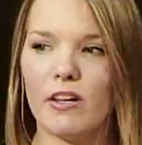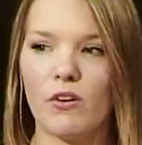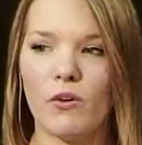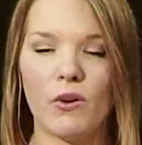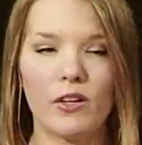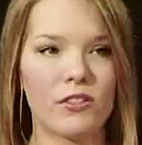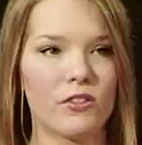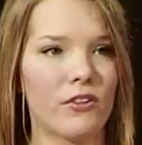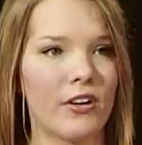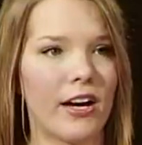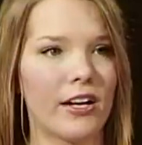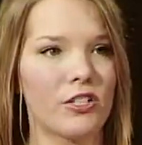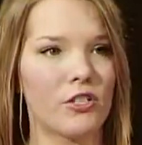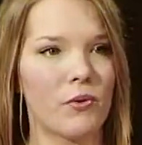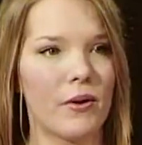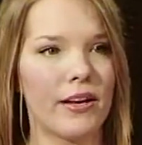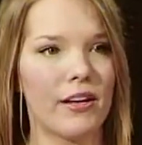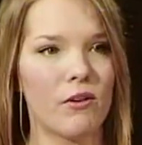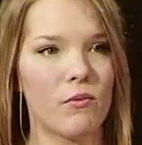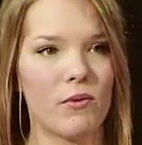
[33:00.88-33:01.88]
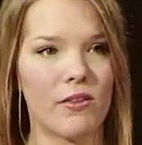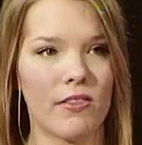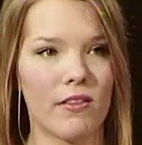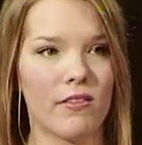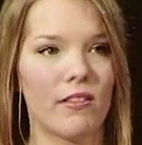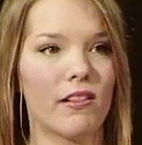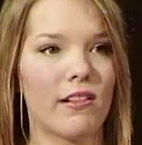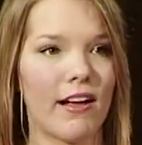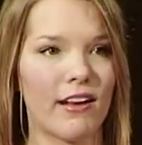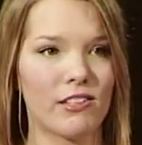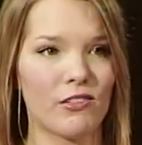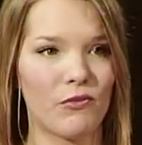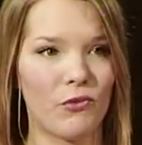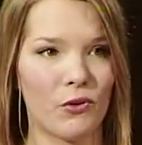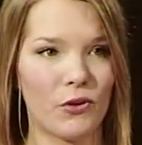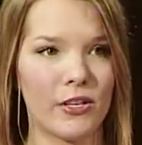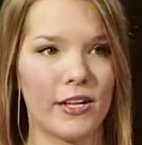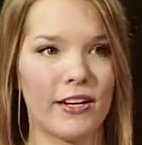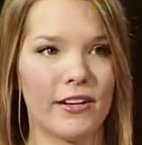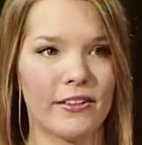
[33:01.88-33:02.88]
who has graduated within the last
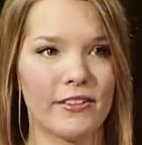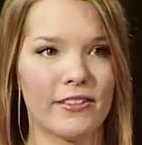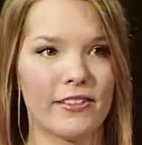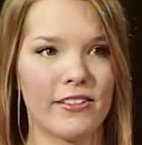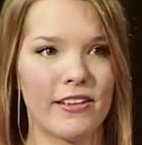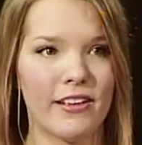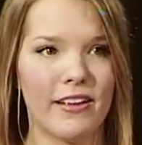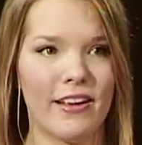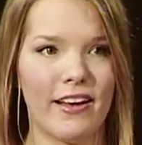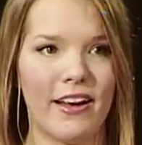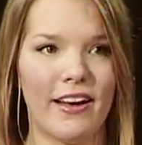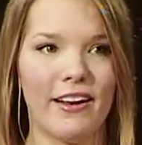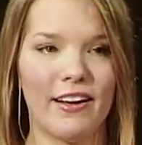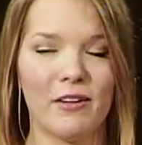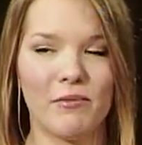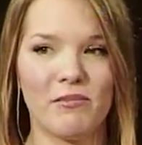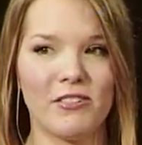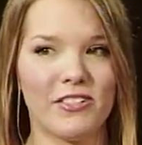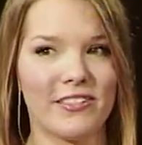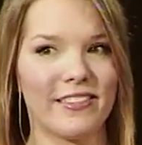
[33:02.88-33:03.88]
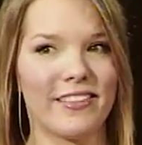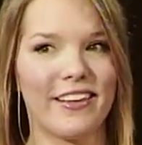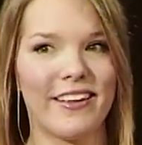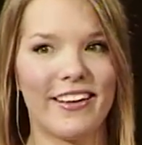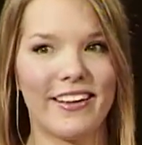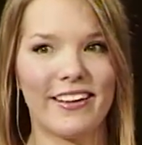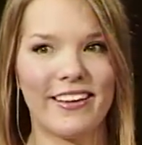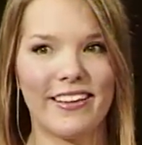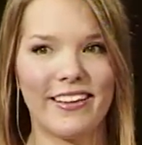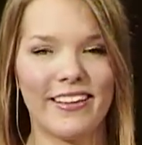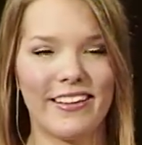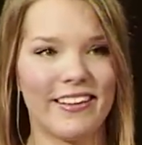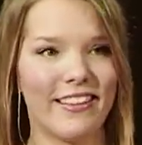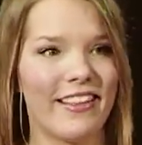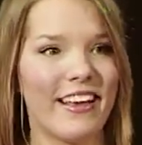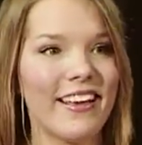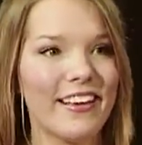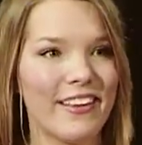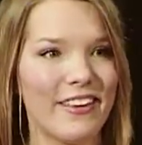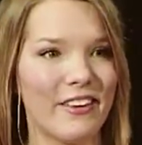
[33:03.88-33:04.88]
4 years. And I'm just like,
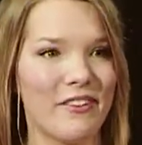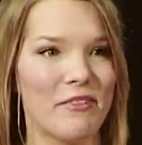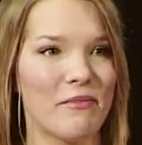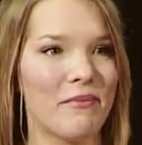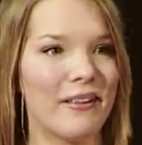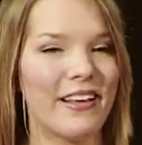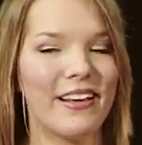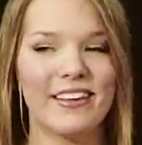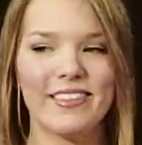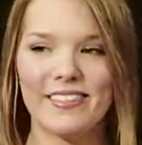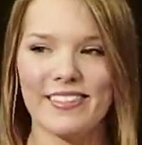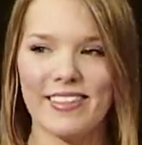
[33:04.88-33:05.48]
thank you, because